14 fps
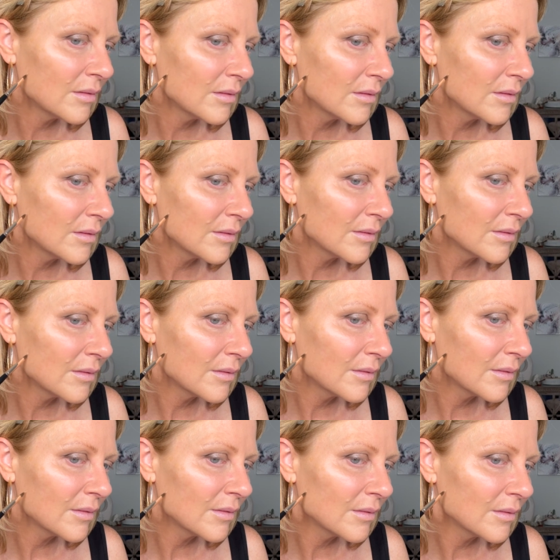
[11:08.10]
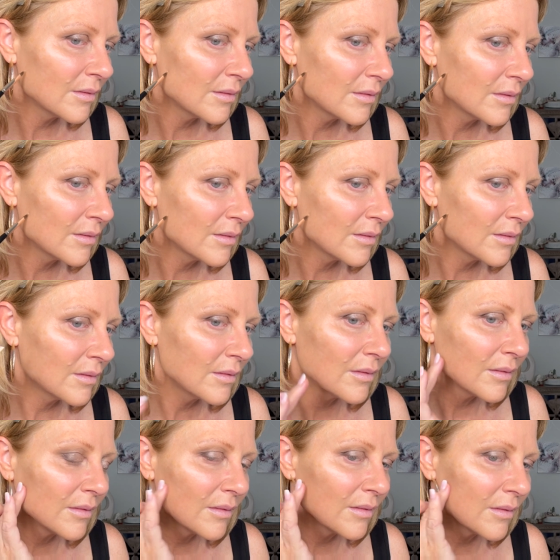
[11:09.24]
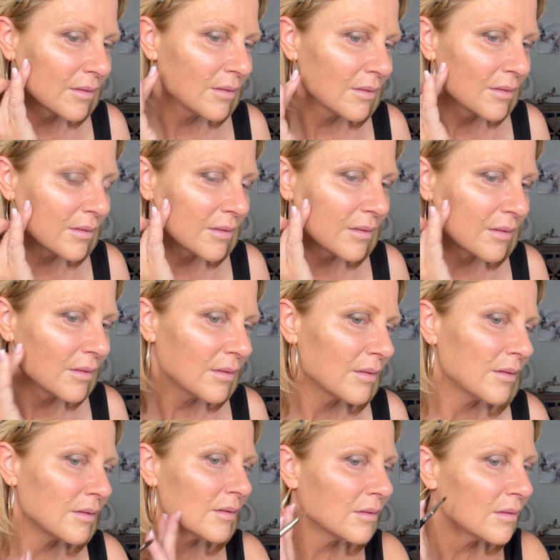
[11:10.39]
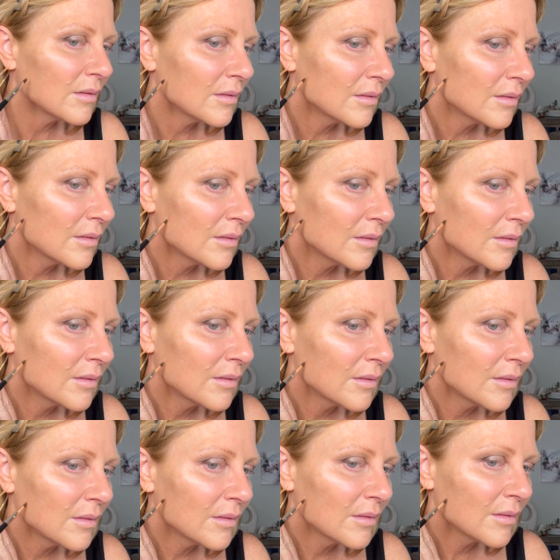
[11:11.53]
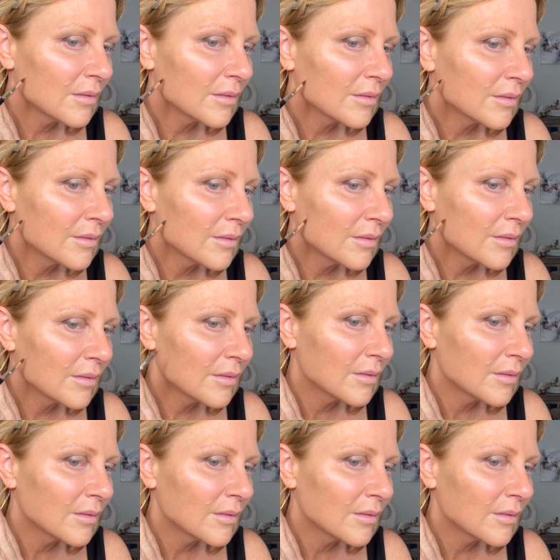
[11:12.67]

(silence)